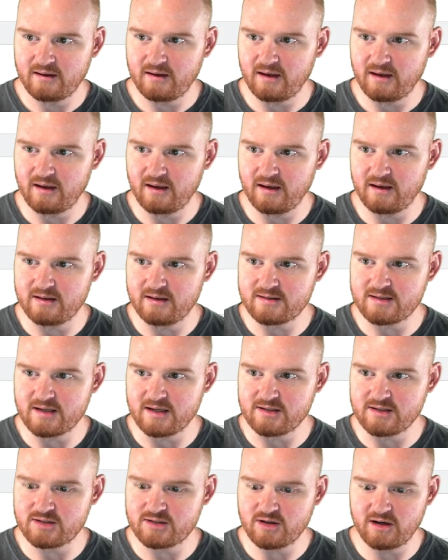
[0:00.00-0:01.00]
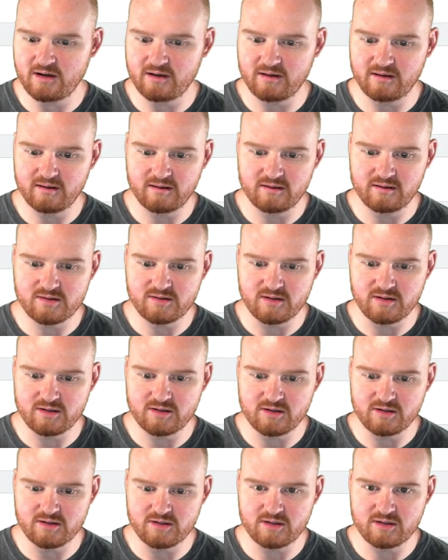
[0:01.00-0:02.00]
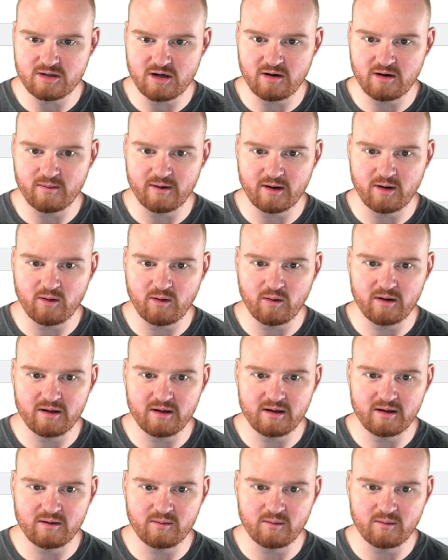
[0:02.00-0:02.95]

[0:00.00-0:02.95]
and say start. So this should start recording.